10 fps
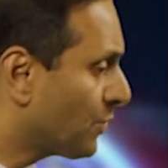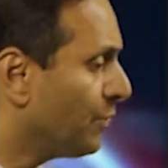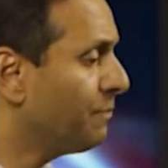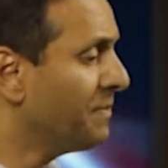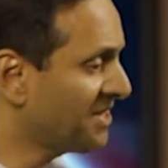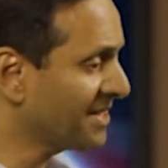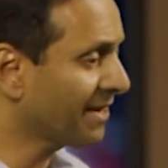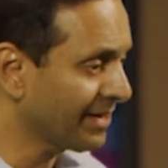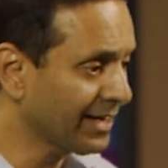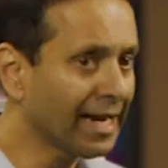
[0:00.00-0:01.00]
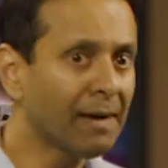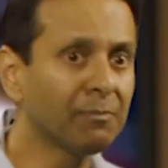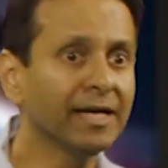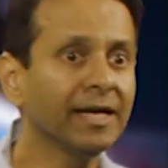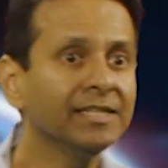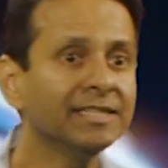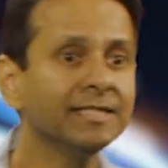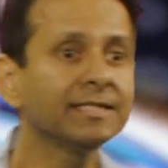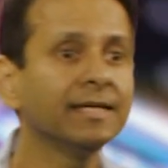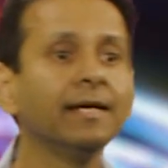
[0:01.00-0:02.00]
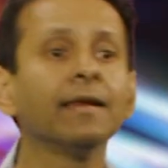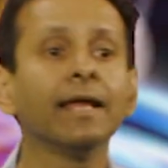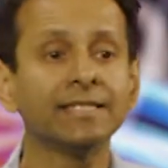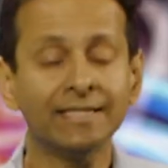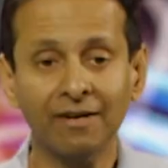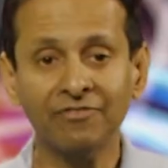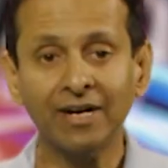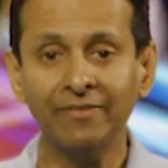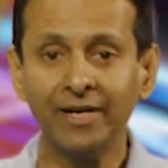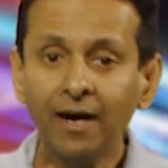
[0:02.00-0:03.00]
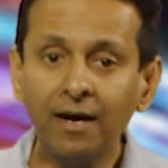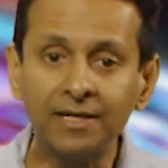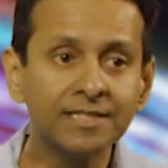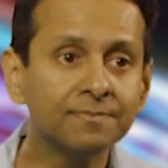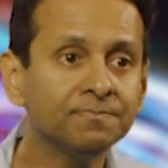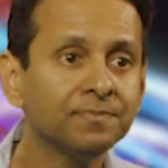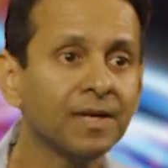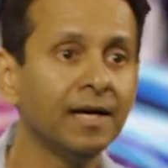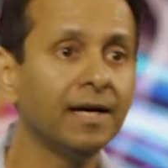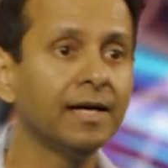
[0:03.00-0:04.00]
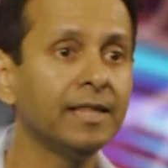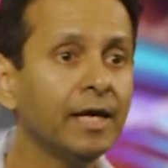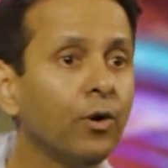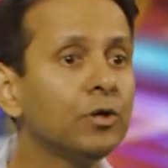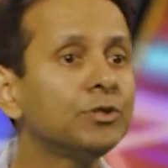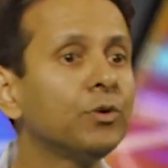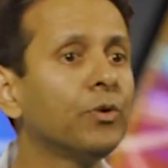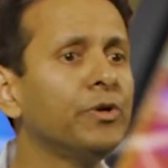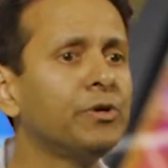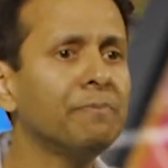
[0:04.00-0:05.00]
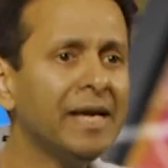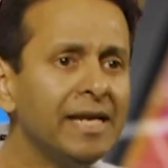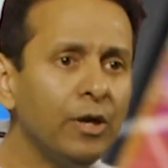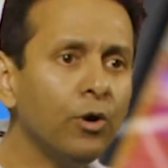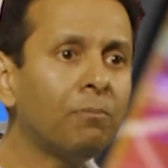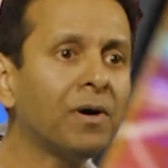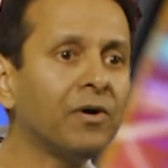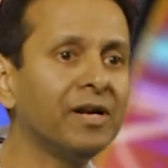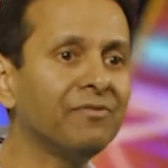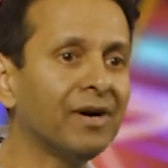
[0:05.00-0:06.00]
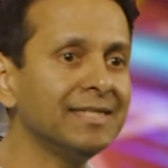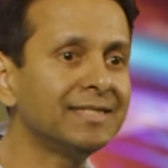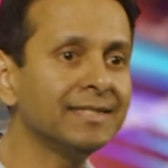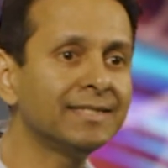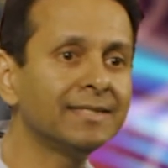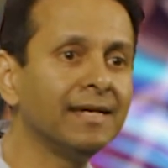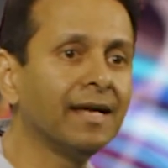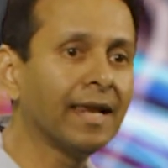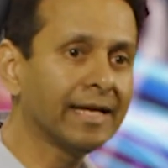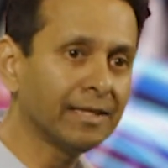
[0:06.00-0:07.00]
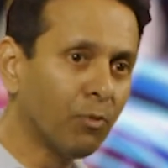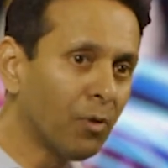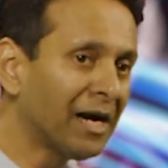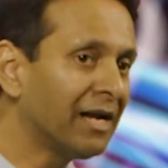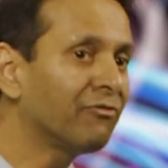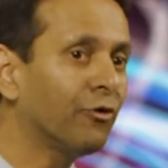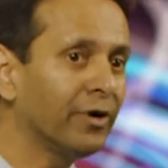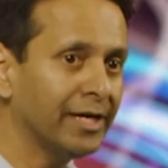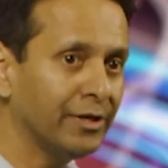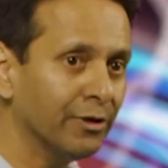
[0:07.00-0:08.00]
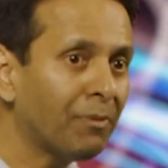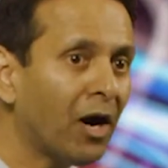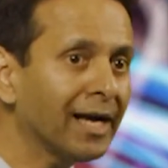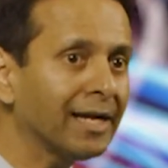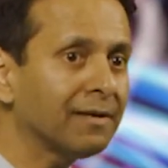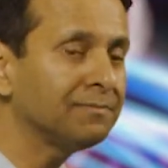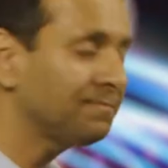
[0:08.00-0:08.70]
go into mission critical applications like self-driving cars. They also go into many low-power devices like the mobile phone in your pocket.